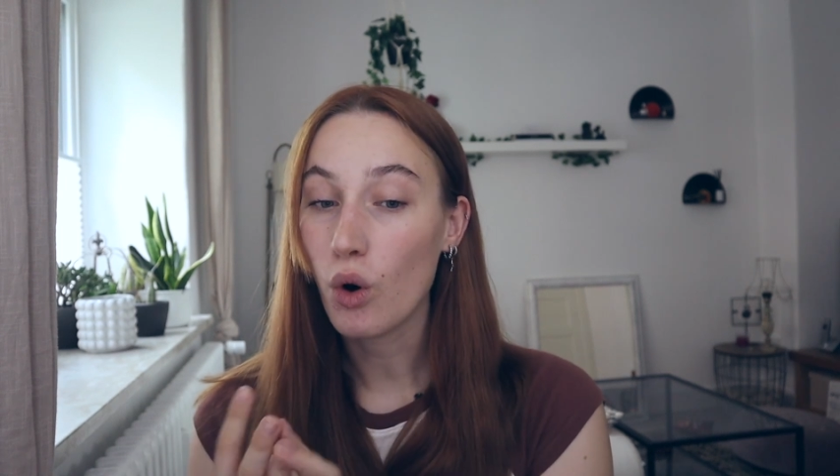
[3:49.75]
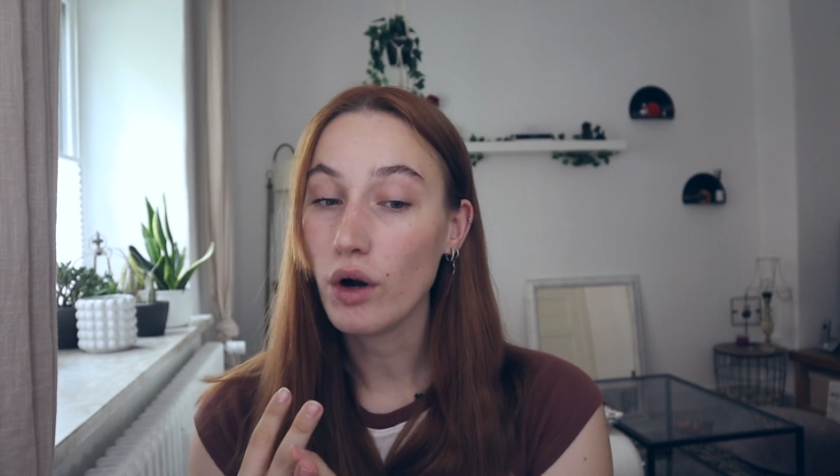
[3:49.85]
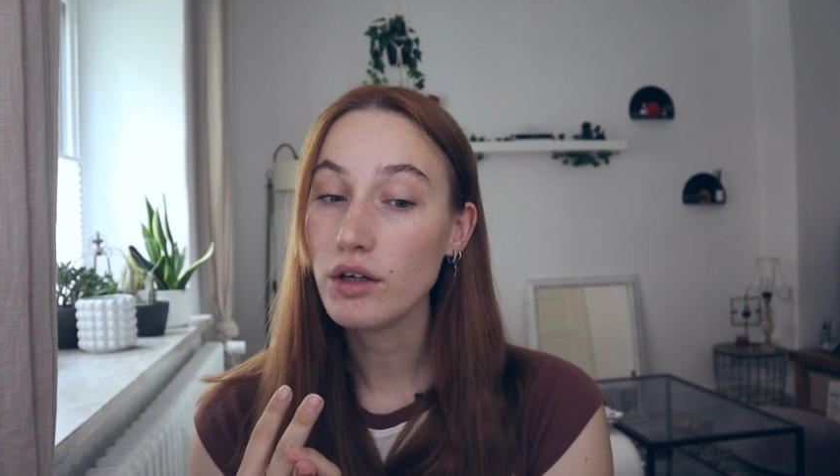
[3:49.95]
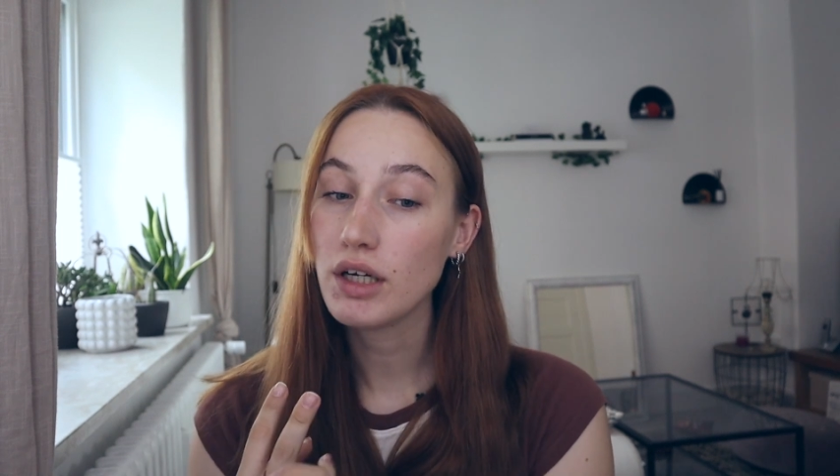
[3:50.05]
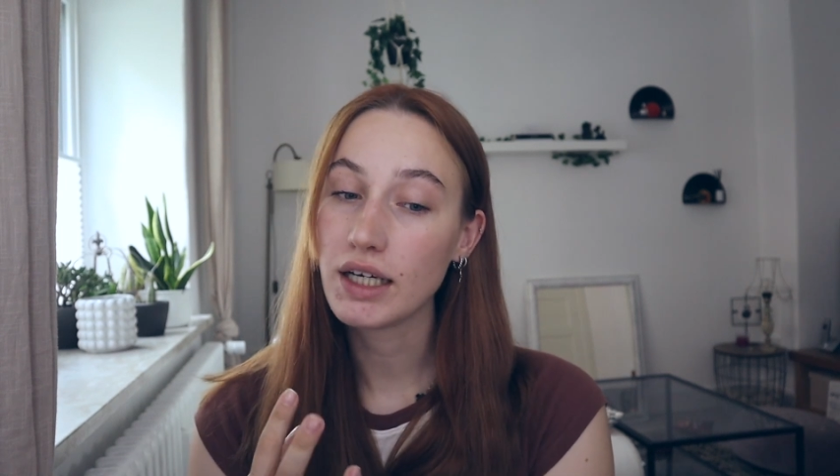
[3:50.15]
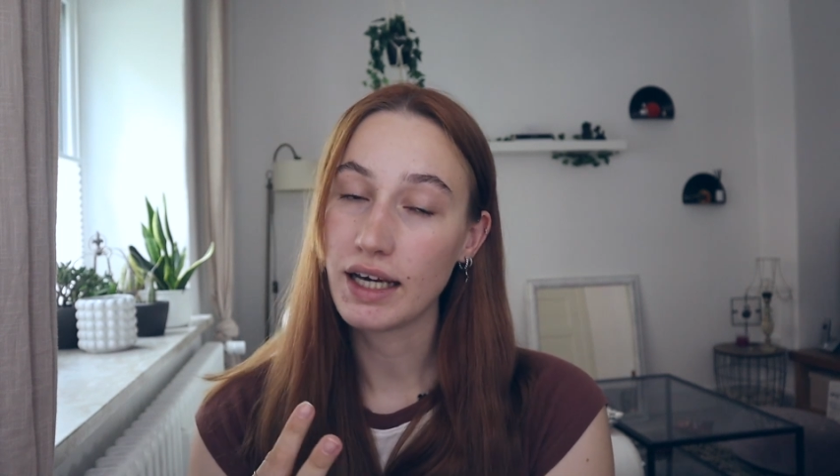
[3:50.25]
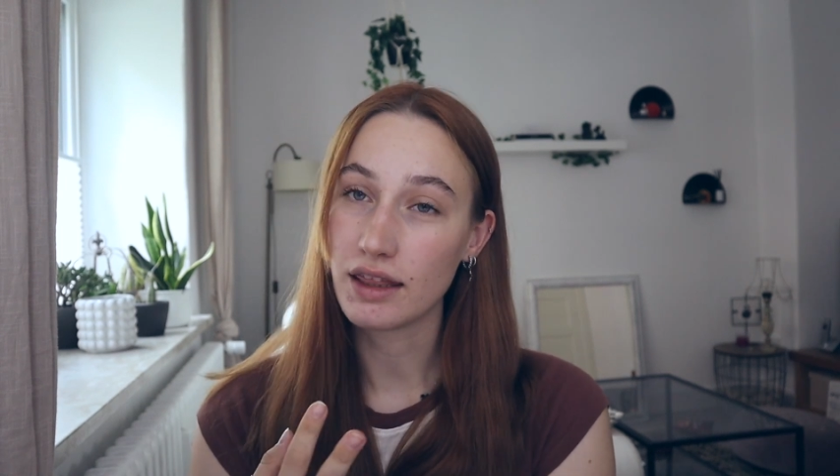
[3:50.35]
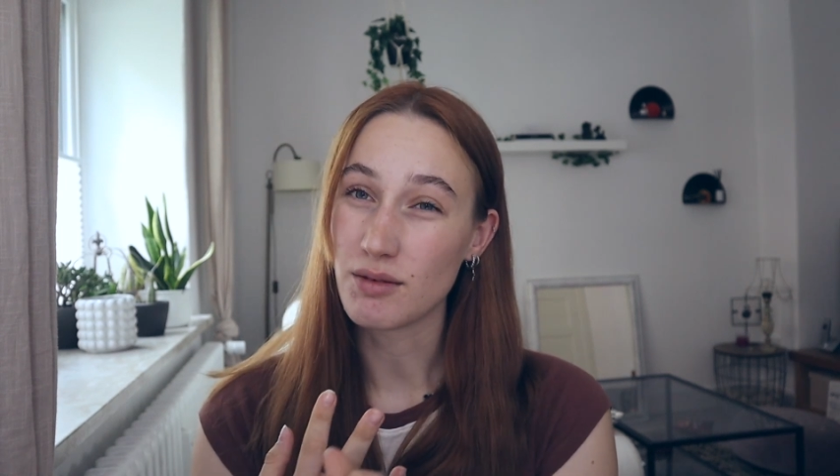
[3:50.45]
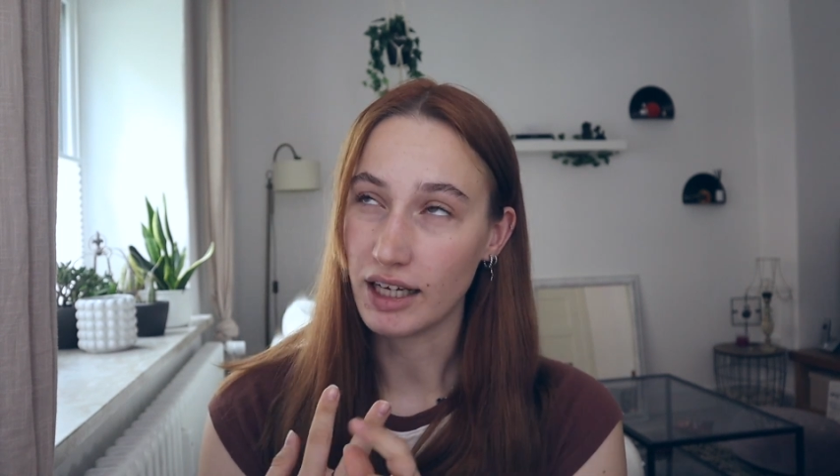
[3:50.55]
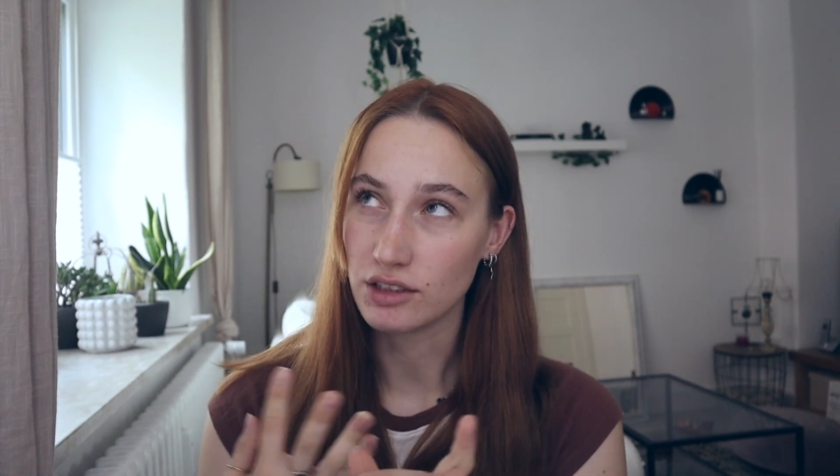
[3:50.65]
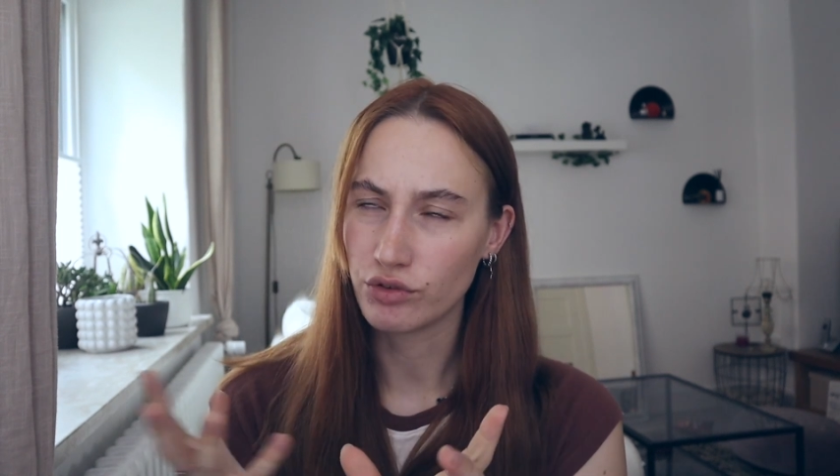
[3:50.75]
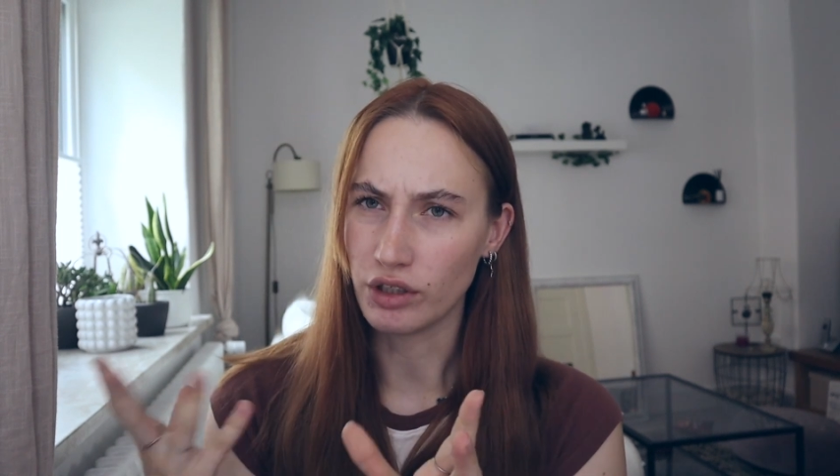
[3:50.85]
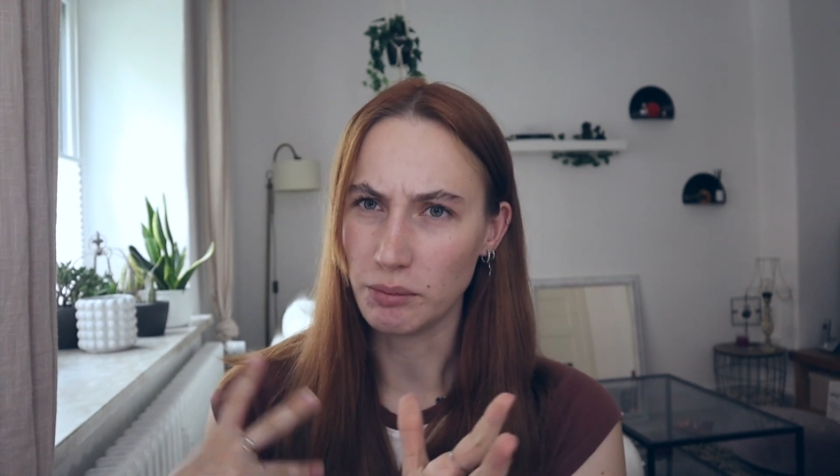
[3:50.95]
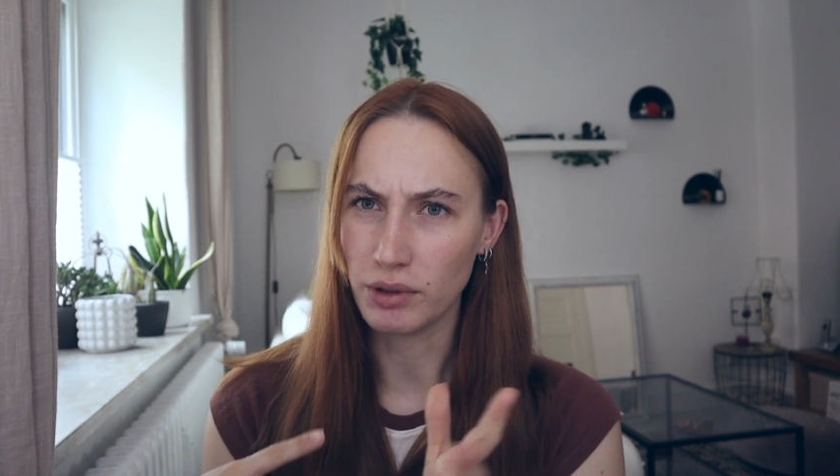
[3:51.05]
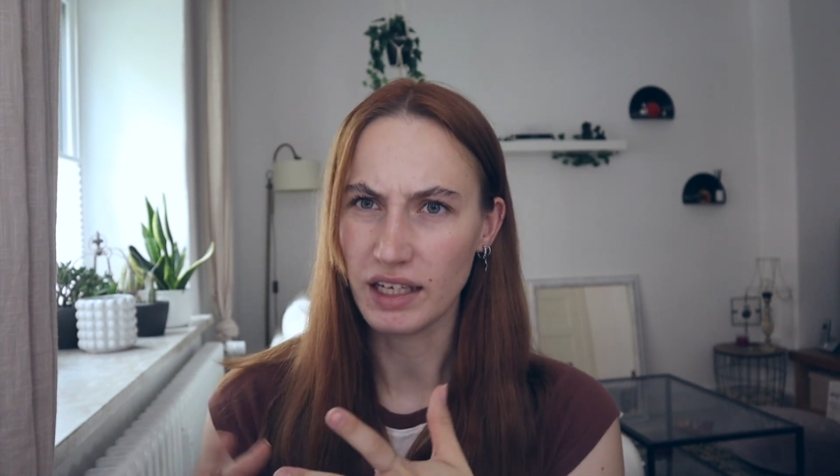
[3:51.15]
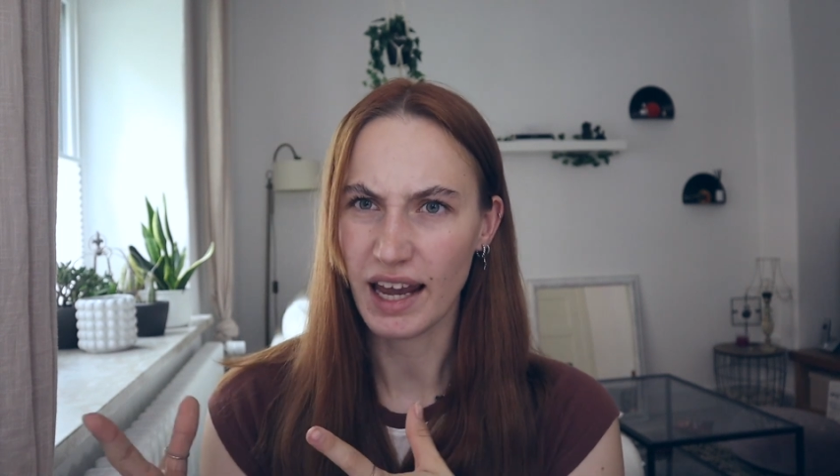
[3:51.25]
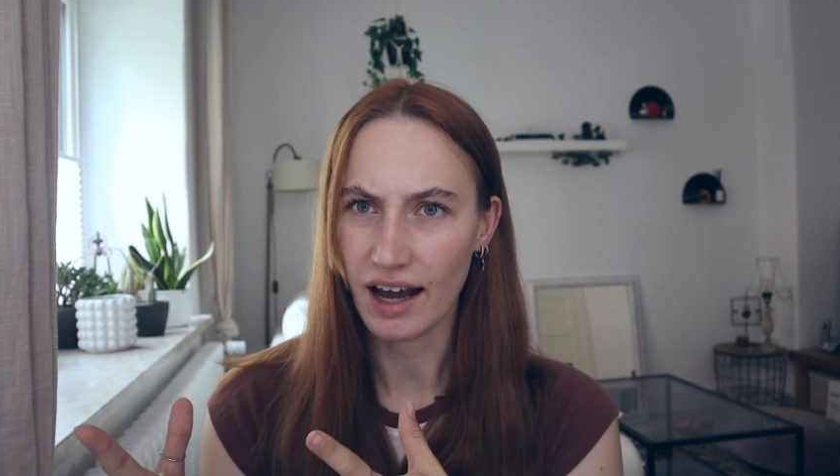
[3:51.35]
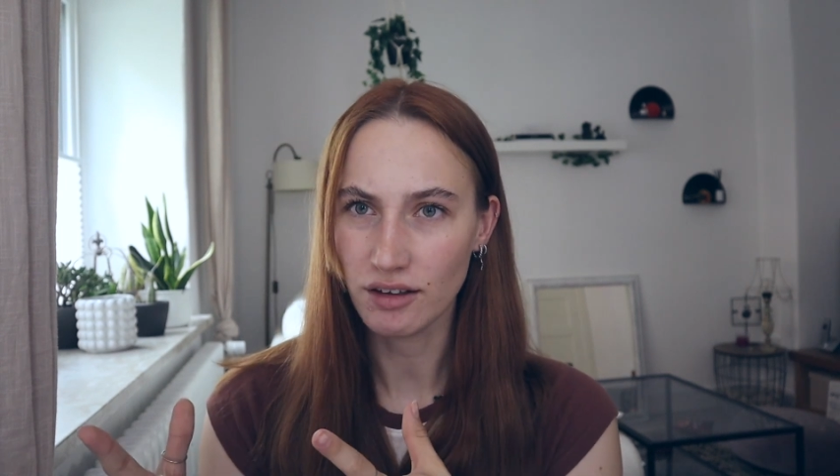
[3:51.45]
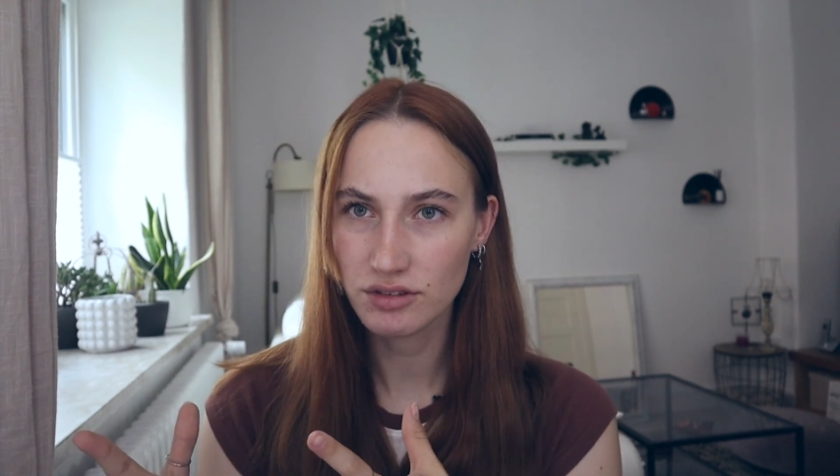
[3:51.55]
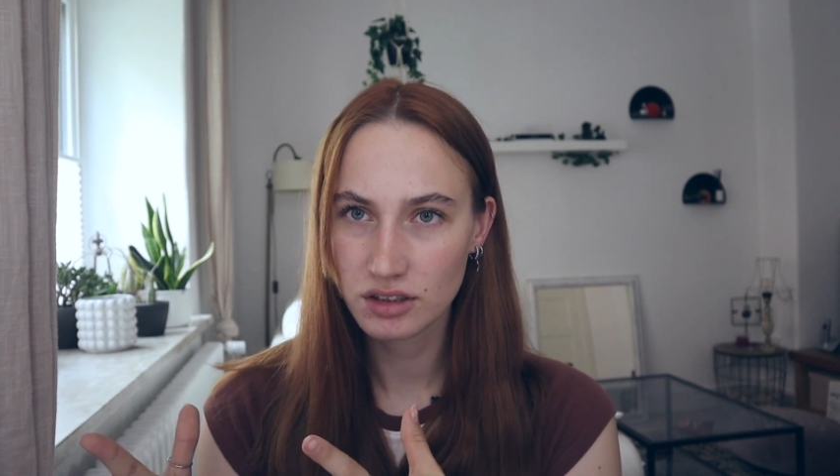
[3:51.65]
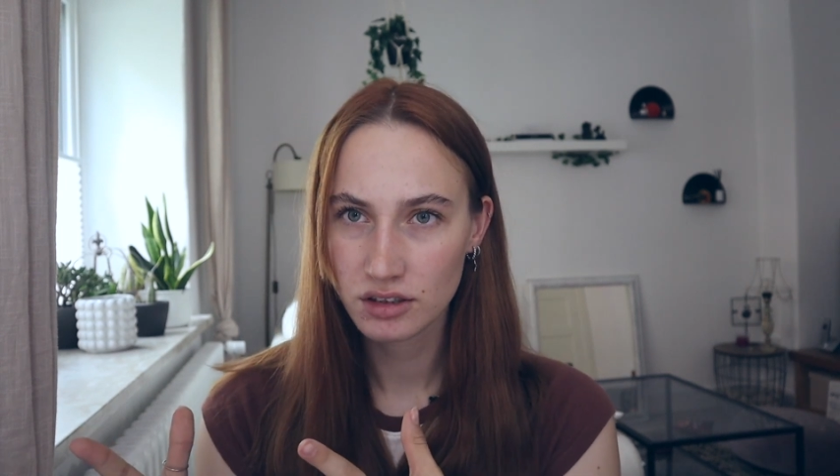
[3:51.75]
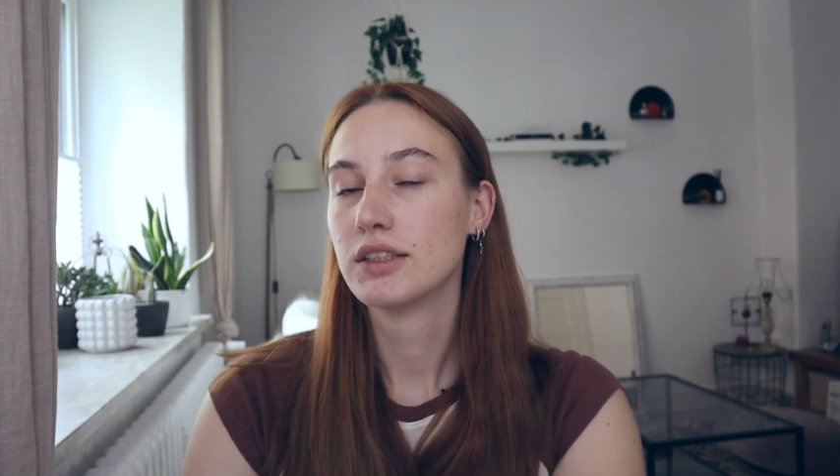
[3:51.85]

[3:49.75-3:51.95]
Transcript: or you can get them as free PDFs.